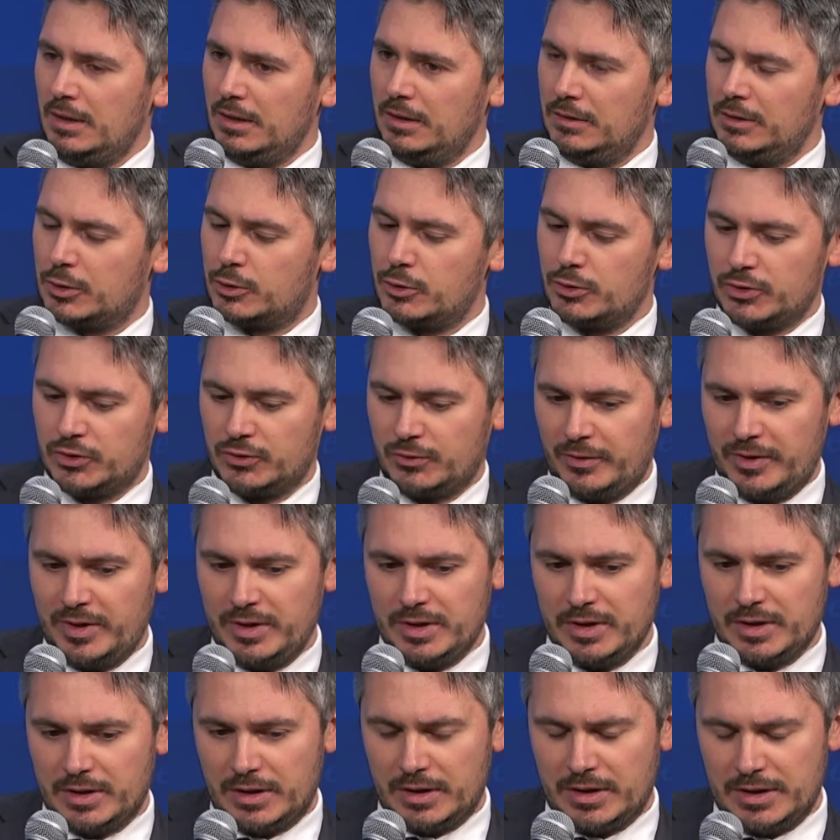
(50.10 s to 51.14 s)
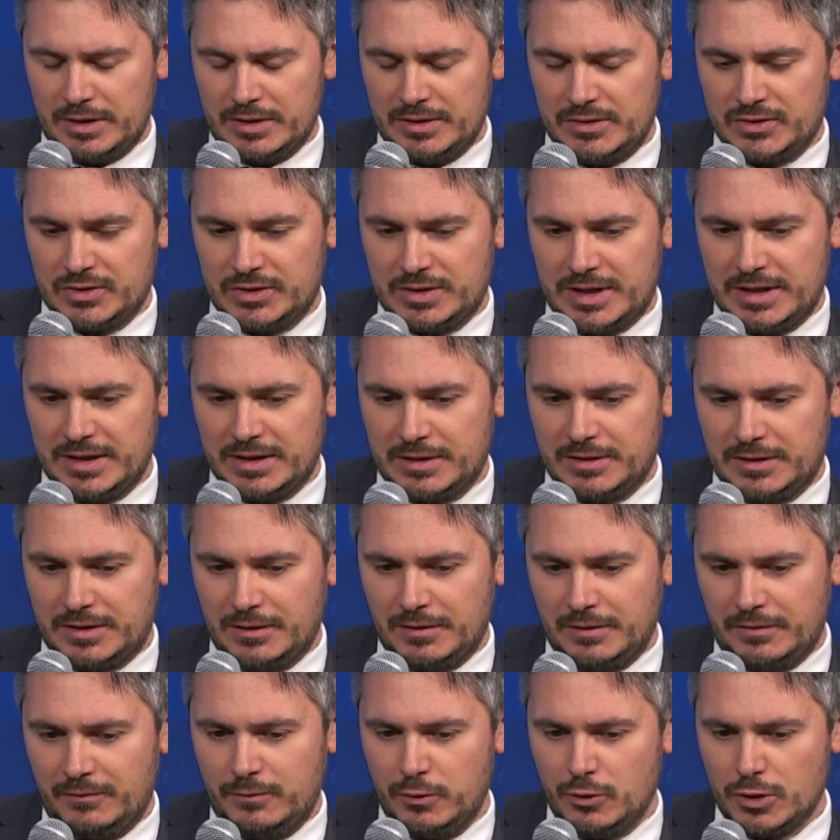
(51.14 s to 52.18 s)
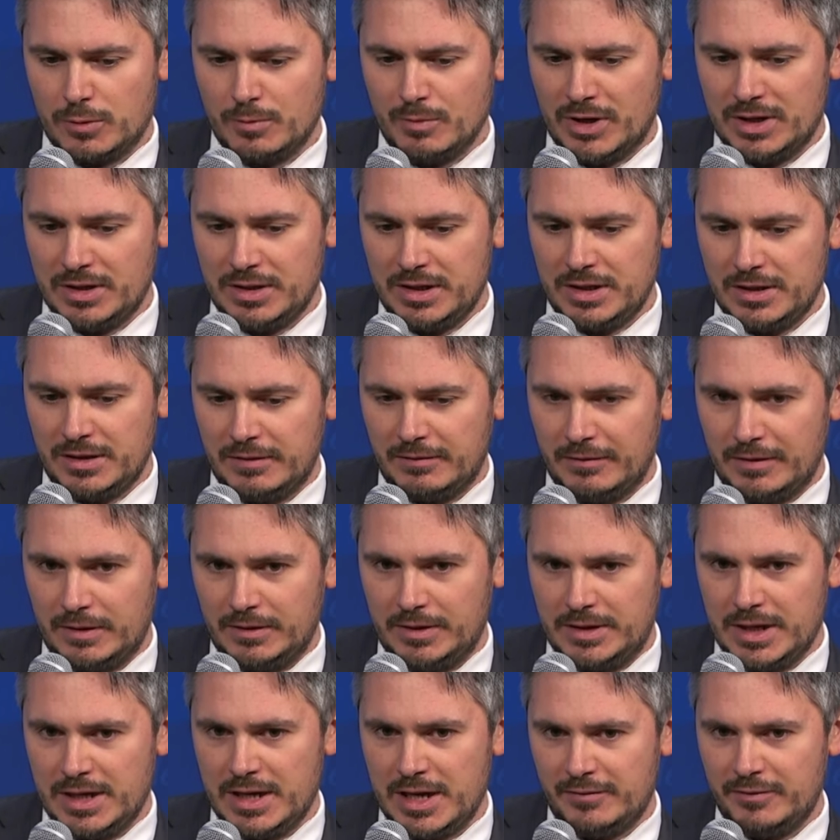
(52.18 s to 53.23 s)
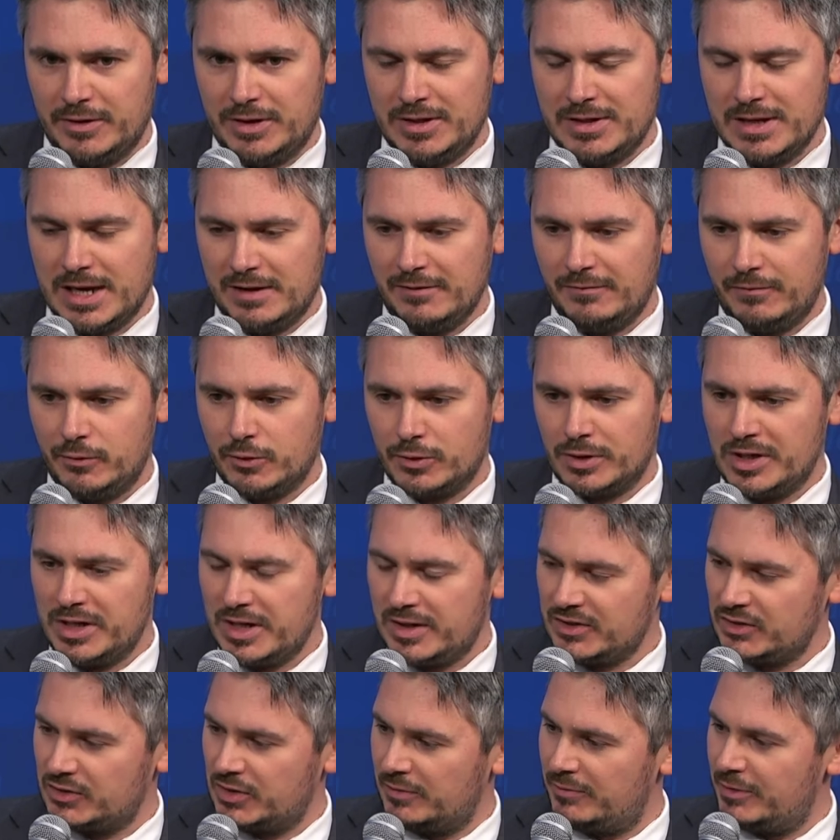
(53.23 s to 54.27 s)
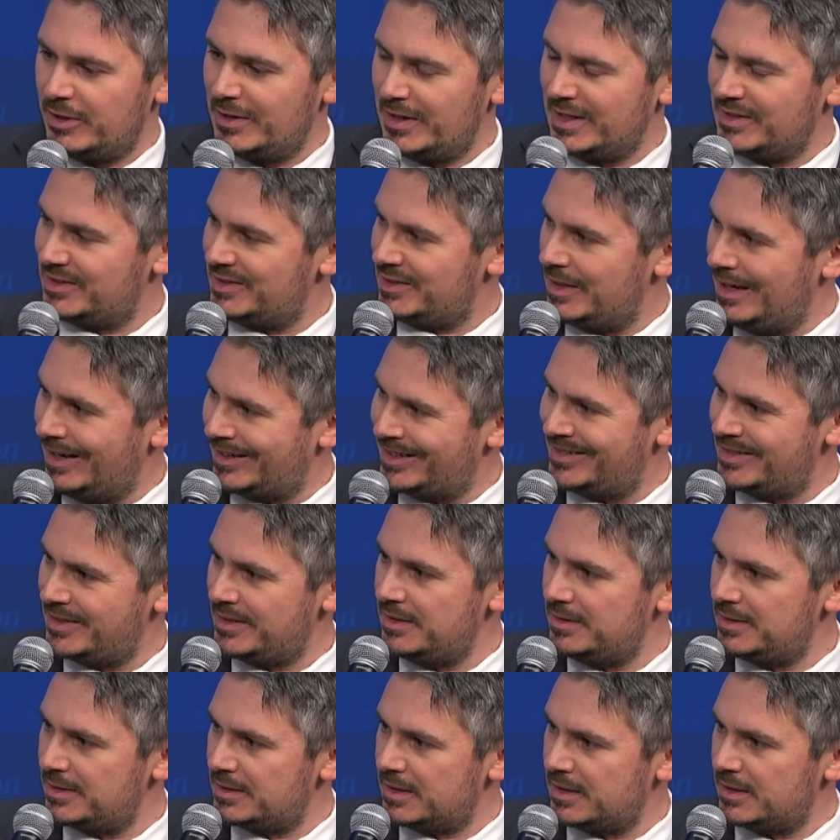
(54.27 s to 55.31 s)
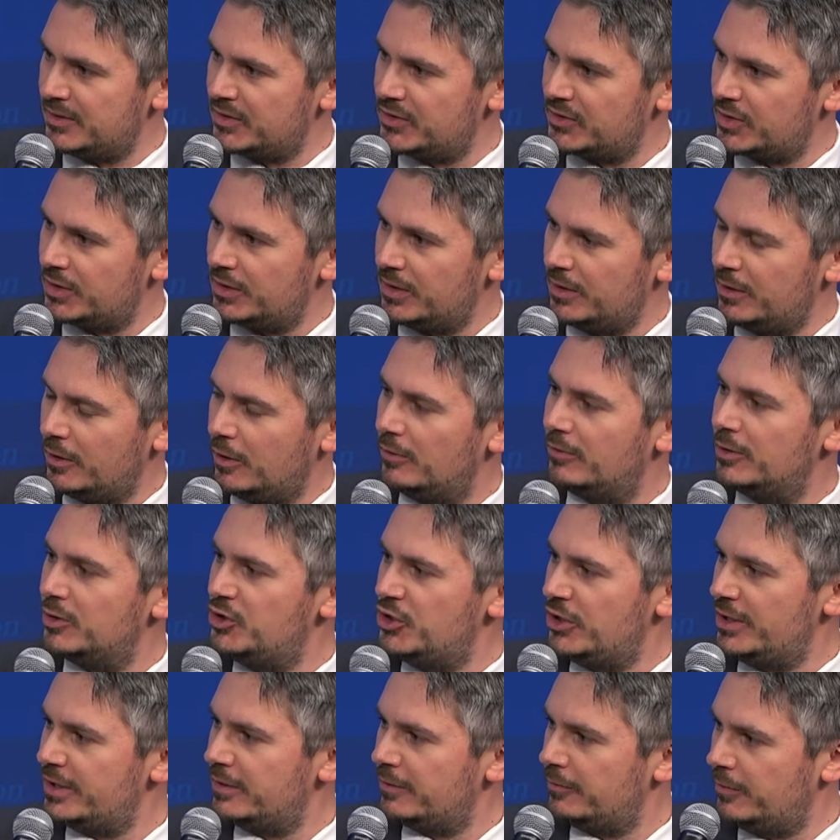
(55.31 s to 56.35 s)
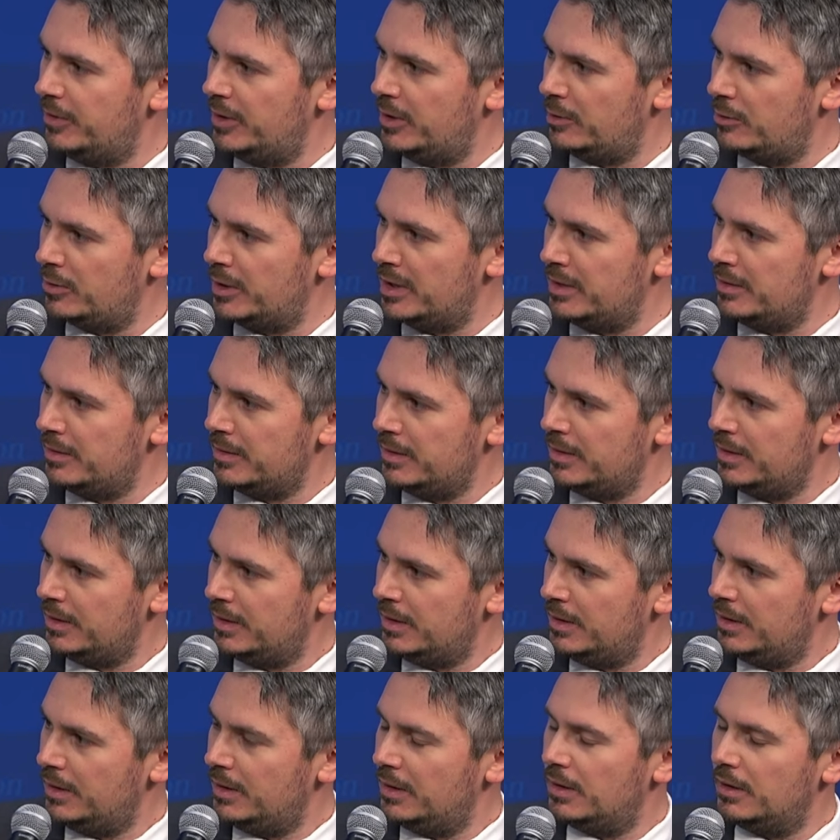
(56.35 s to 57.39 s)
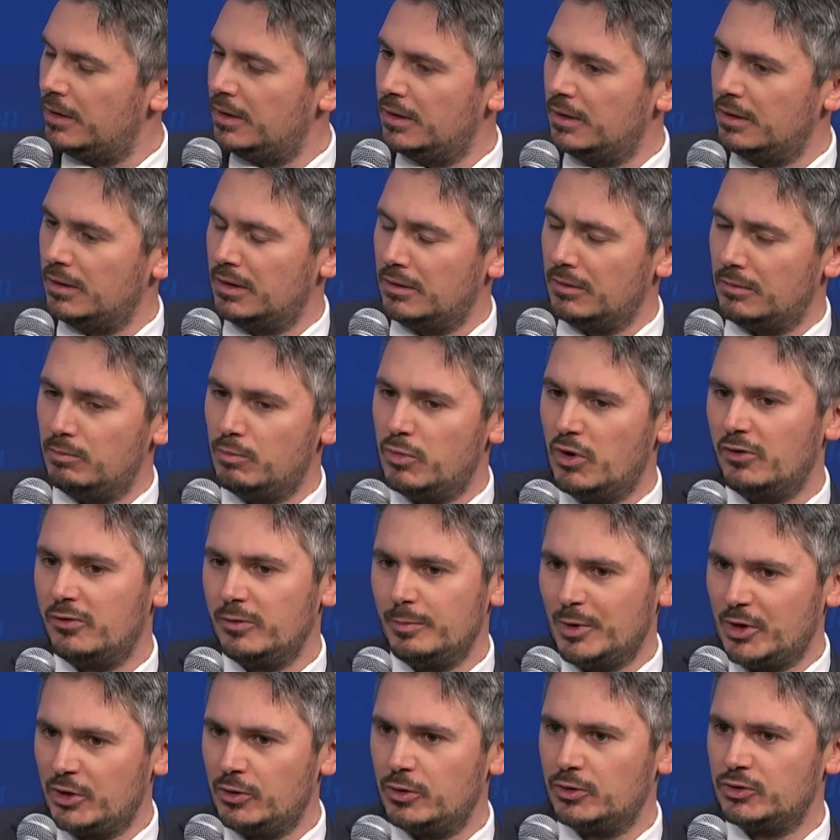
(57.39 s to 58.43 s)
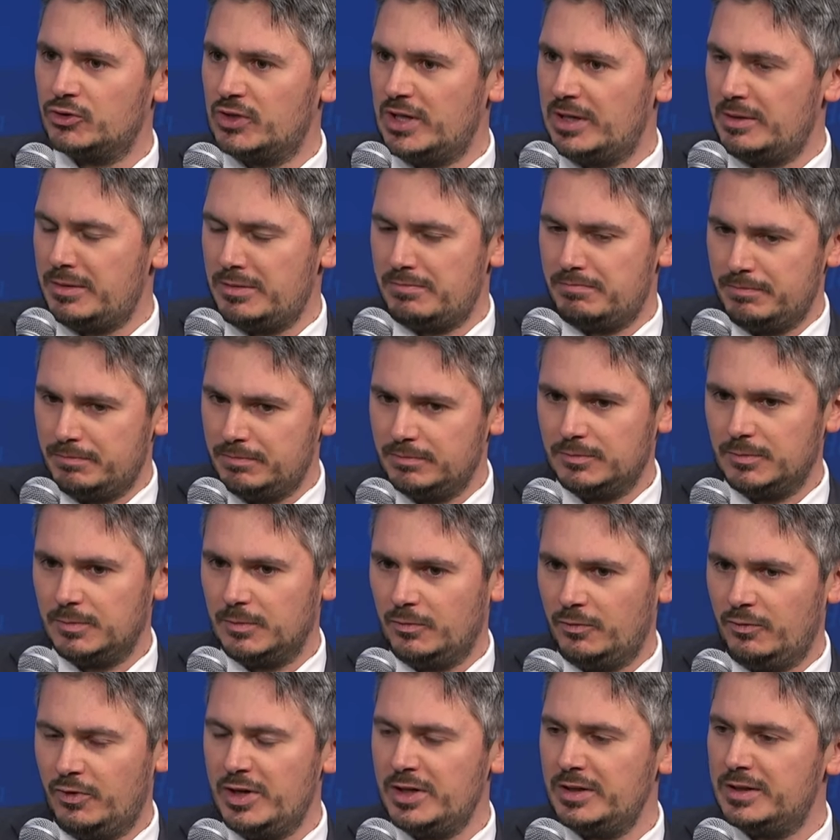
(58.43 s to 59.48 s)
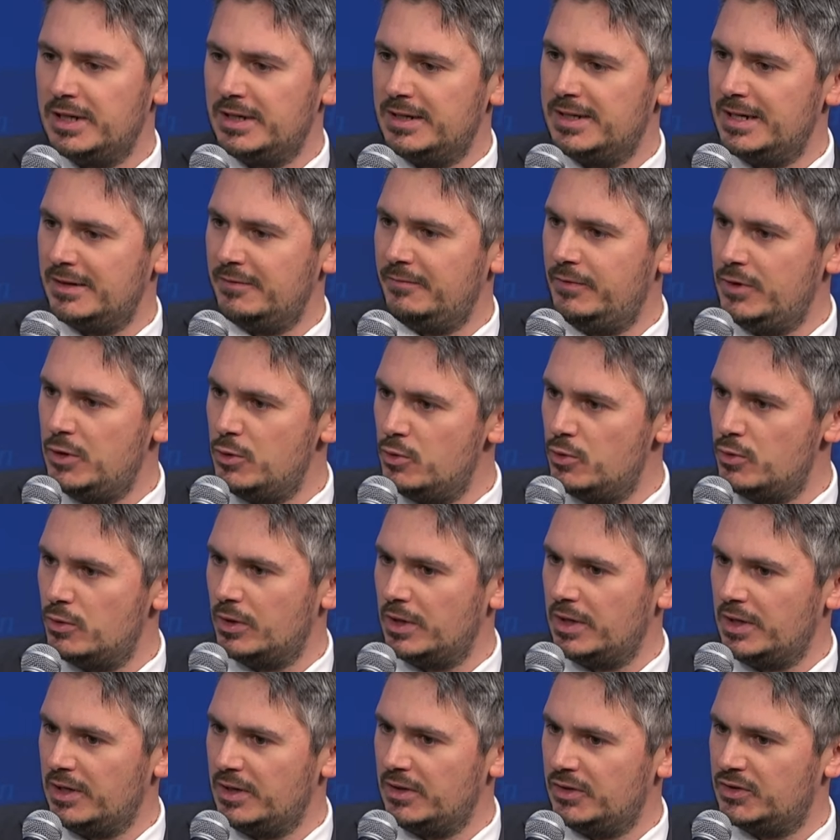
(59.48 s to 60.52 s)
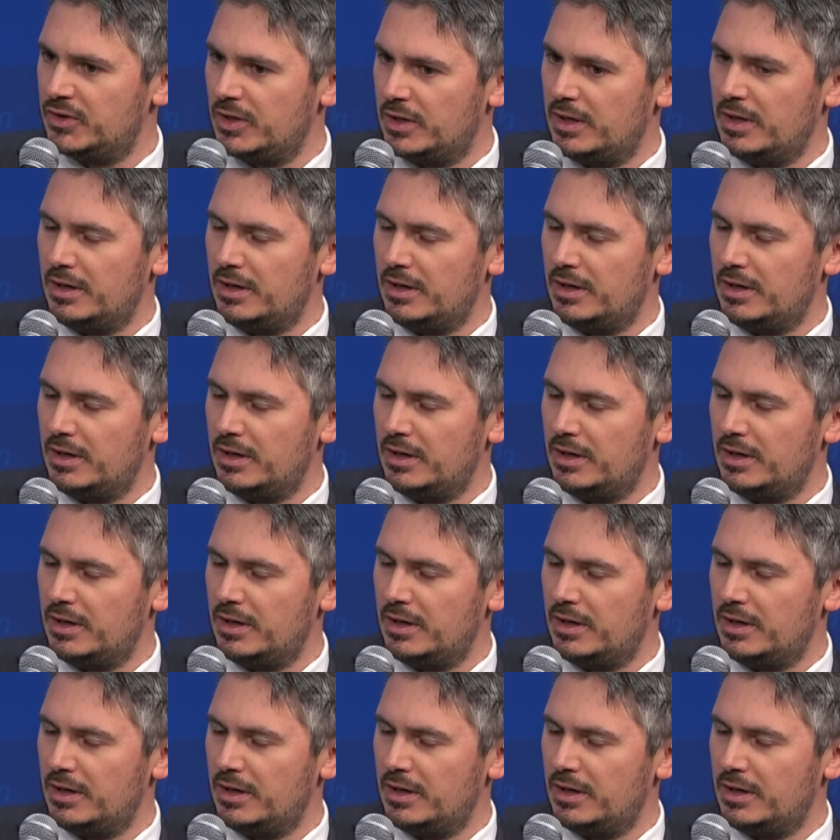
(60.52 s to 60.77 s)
The curious thing is that formally they have denied for years the very existence of a gender theory, both because they think that their view is